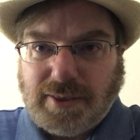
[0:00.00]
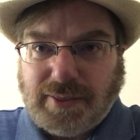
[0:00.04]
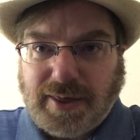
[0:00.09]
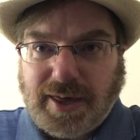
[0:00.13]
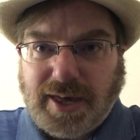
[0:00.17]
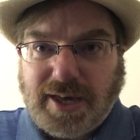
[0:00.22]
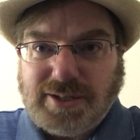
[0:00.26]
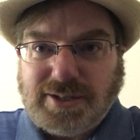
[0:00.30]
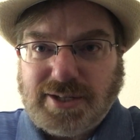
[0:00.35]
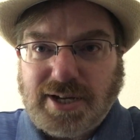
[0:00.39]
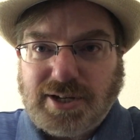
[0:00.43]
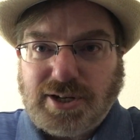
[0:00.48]

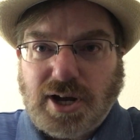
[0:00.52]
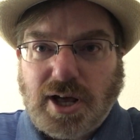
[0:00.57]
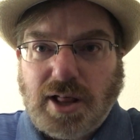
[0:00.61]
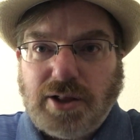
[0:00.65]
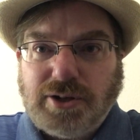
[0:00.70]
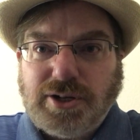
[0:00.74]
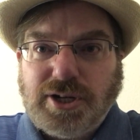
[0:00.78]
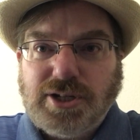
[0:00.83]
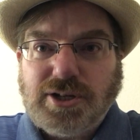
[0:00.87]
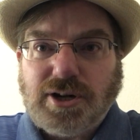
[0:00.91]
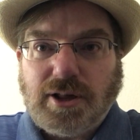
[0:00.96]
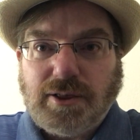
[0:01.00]
These
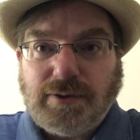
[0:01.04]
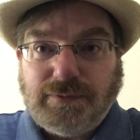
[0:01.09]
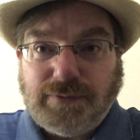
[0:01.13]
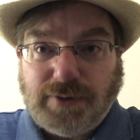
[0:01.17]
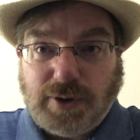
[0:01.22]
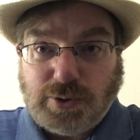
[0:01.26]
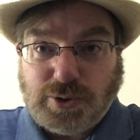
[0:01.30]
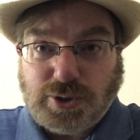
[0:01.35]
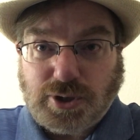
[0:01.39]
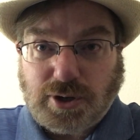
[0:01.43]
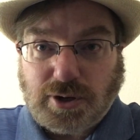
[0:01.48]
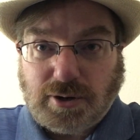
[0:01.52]
technologies are the
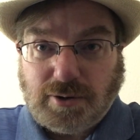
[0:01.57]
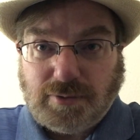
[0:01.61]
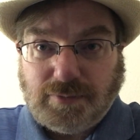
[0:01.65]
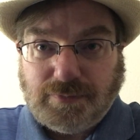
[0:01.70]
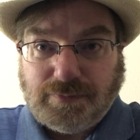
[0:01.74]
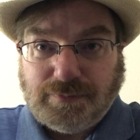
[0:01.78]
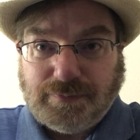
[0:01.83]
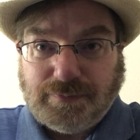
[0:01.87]
future